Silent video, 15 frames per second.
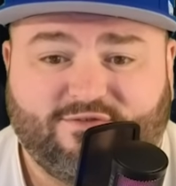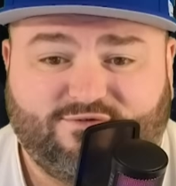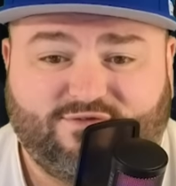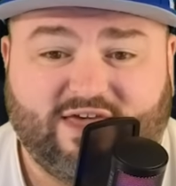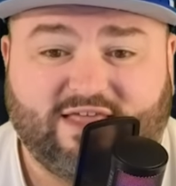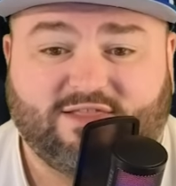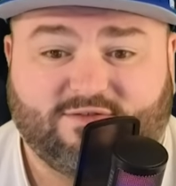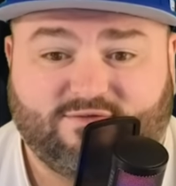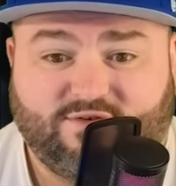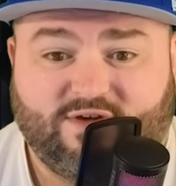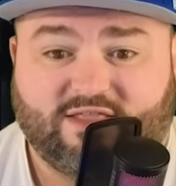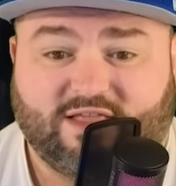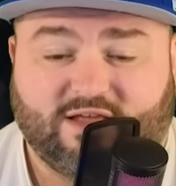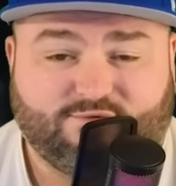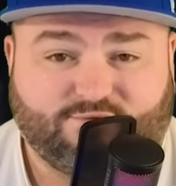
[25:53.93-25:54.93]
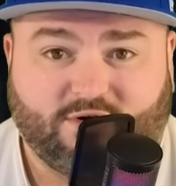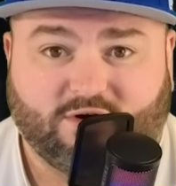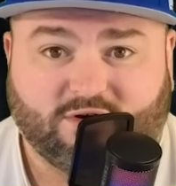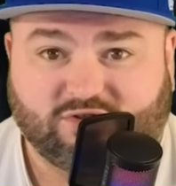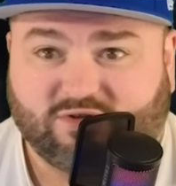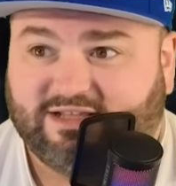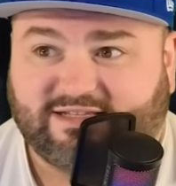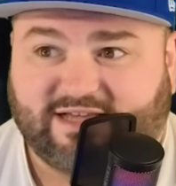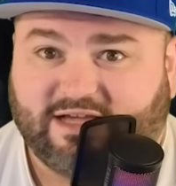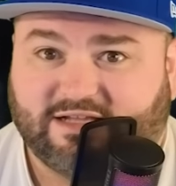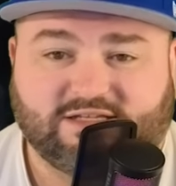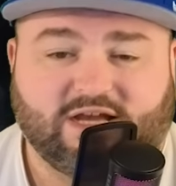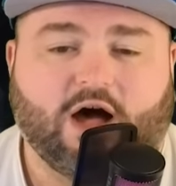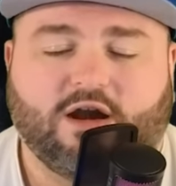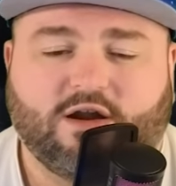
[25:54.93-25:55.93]
fifth, fifth, and first. So they take a
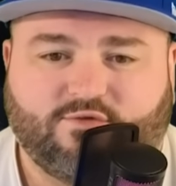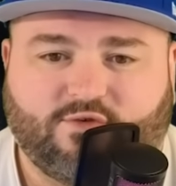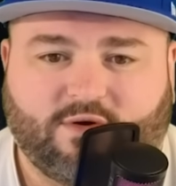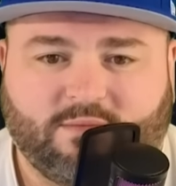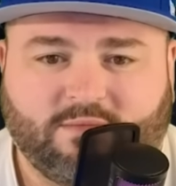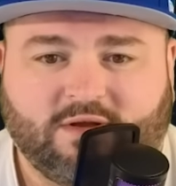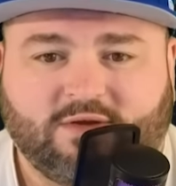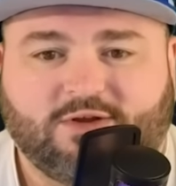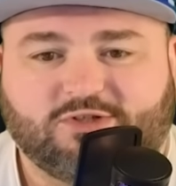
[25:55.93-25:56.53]
ton of them.